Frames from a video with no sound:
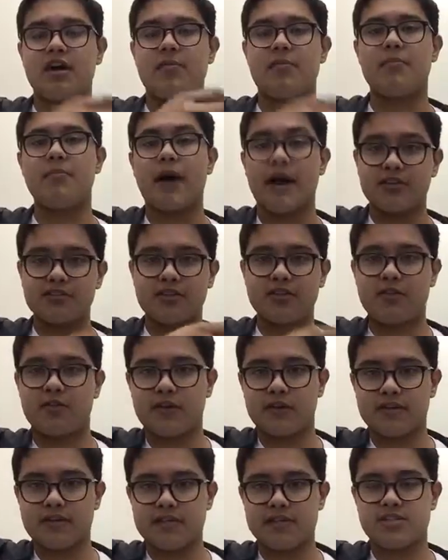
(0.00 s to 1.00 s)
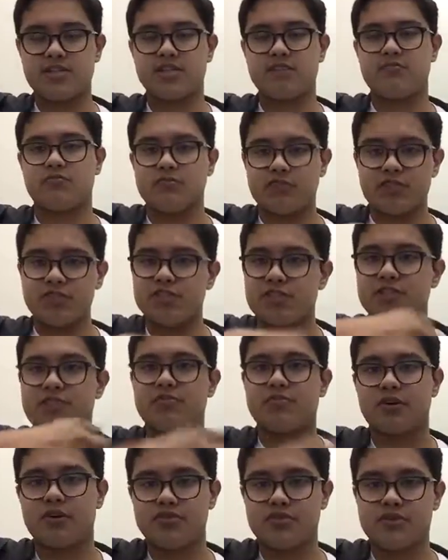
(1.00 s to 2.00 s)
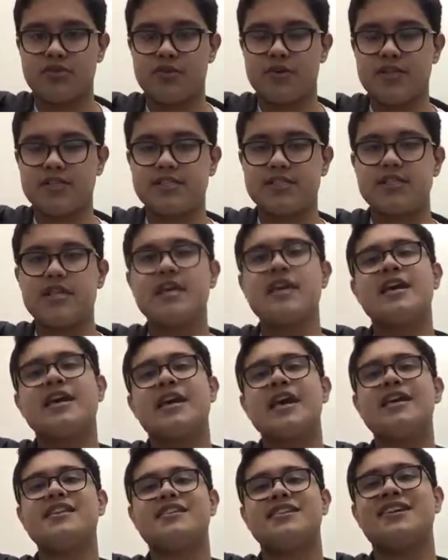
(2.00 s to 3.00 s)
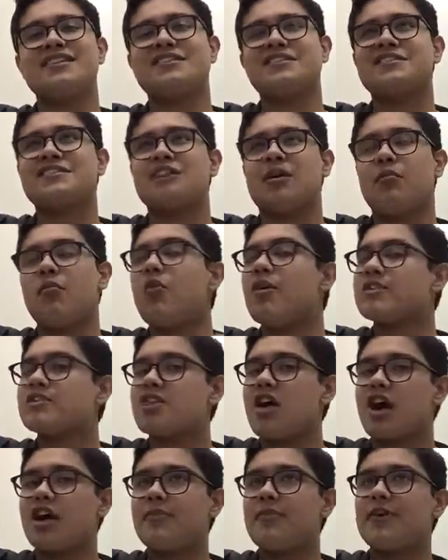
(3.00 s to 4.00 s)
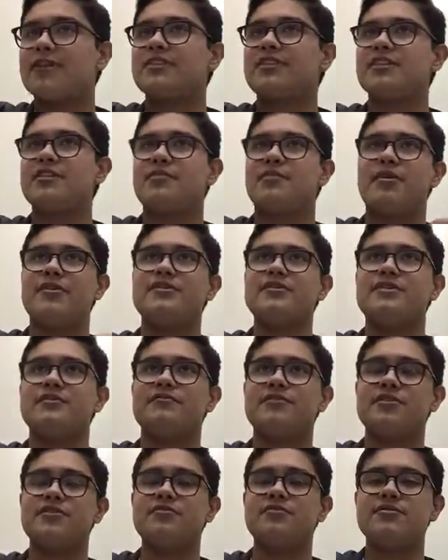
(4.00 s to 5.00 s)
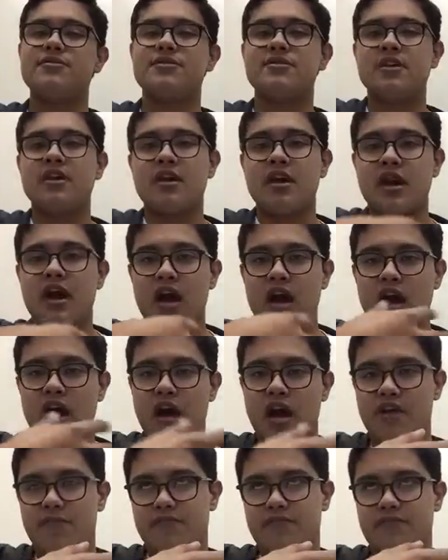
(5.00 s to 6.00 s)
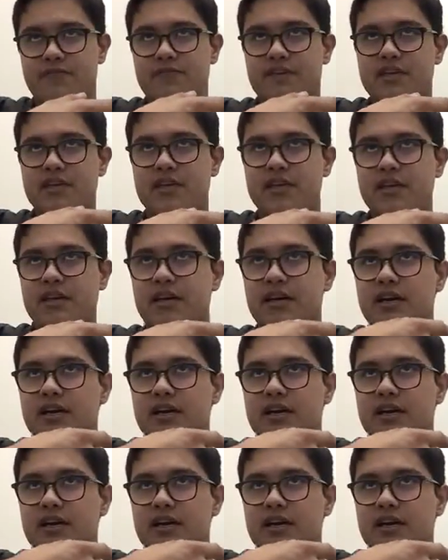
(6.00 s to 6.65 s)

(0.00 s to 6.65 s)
about the organization which is pro-choice. It does somewhat talk about the opposing views of the